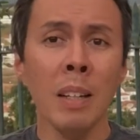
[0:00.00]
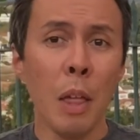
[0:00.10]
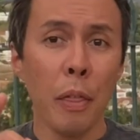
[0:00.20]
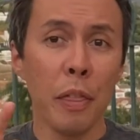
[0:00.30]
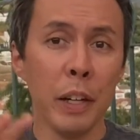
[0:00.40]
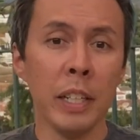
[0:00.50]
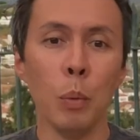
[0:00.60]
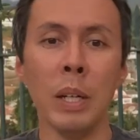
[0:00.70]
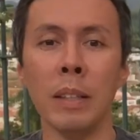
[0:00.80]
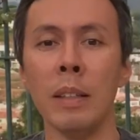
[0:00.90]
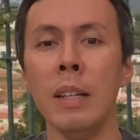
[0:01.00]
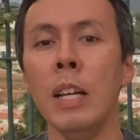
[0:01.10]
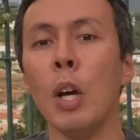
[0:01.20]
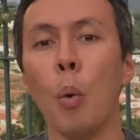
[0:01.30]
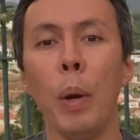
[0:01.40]
Third one,
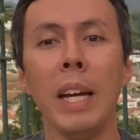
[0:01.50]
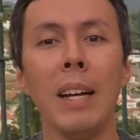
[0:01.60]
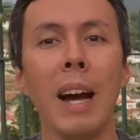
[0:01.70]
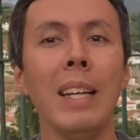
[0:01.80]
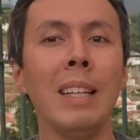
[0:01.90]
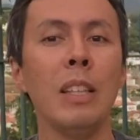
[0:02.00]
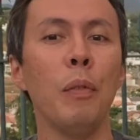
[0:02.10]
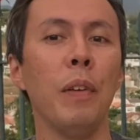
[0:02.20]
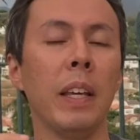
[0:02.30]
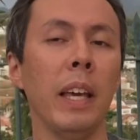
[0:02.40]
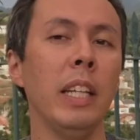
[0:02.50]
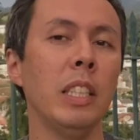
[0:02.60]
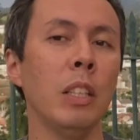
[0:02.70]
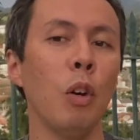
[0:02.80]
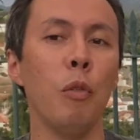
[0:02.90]
quick
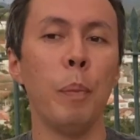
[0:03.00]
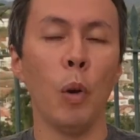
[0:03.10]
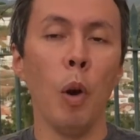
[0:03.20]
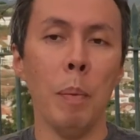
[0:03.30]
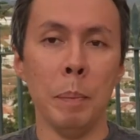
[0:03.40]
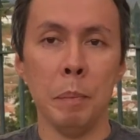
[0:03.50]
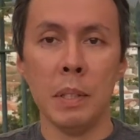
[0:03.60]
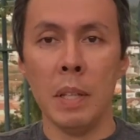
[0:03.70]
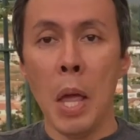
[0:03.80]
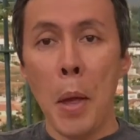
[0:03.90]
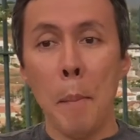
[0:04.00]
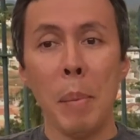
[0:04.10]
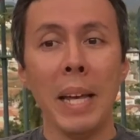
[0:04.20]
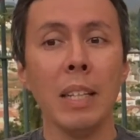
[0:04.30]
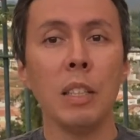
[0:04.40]
identification of problems.
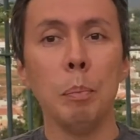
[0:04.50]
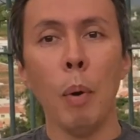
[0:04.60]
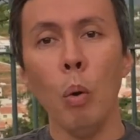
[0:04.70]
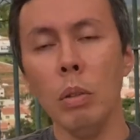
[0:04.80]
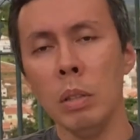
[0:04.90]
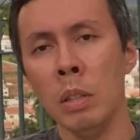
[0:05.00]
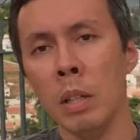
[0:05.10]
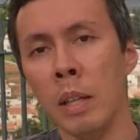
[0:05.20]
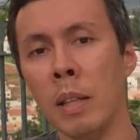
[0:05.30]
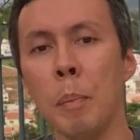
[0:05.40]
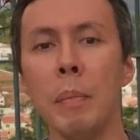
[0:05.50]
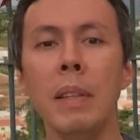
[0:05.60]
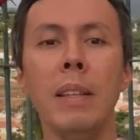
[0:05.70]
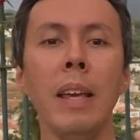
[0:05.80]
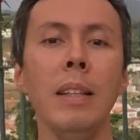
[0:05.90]
By exposing and
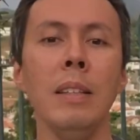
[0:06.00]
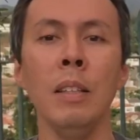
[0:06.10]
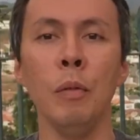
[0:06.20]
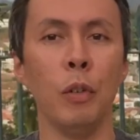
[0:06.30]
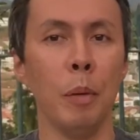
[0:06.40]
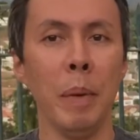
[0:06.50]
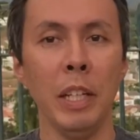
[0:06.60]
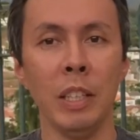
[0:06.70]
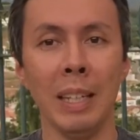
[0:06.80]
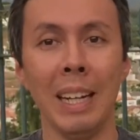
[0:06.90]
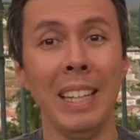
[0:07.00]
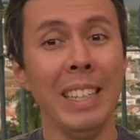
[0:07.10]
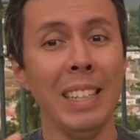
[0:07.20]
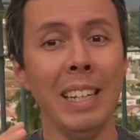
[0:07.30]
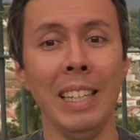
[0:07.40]
updating information
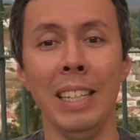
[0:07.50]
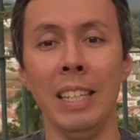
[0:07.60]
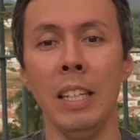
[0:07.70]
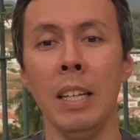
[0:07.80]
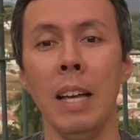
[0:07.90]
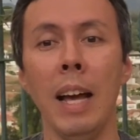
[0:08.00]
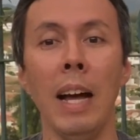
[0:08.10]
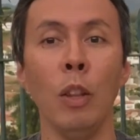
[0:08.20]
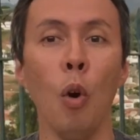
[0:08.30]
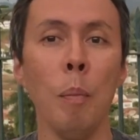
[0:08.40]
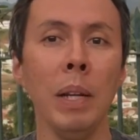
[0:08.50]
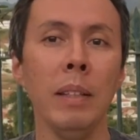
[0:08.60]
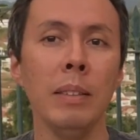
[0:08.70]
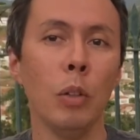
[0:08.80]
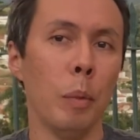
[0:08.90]
clearly,
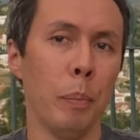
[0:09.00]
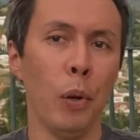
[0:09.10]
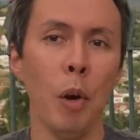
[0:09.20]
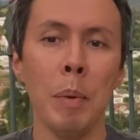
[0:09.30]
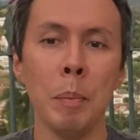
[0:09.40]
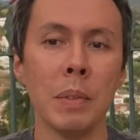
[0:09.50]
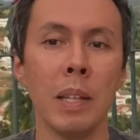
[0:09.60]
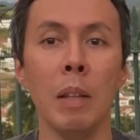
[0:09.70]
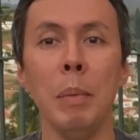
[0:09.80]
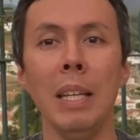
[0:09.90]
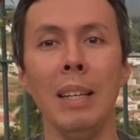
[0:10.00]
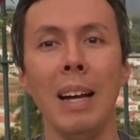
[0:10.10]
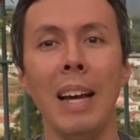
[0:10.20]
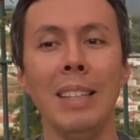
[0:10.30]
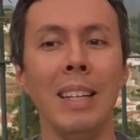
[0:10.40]
anomalies or problems can be
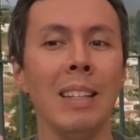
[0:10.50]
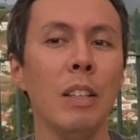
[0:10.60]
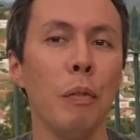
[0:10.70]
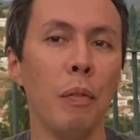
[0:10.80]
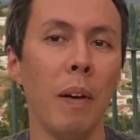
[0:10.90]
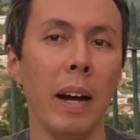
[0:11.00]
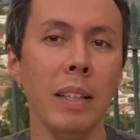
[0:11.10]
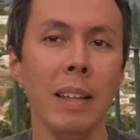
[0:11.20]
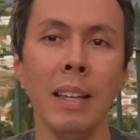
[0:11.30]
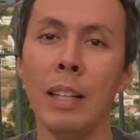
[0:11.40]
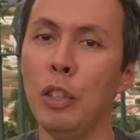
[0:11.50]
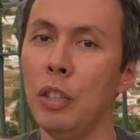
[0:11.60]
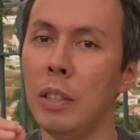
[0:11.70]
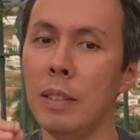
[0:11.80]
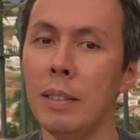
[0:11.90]
identified and
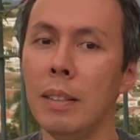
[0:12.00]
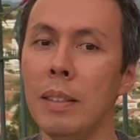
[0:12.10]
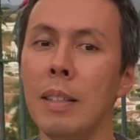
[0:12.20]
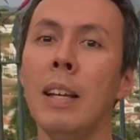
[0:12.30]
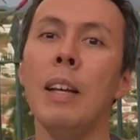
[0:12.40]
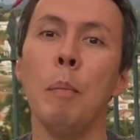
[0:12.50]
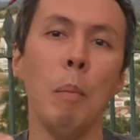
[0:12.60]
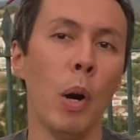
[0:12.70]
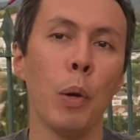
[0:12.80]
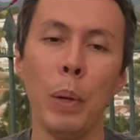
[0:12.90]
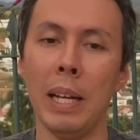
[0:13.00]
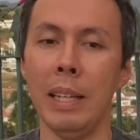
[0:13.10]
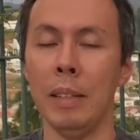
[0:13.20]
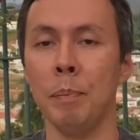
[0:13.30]
adjusted more quickly.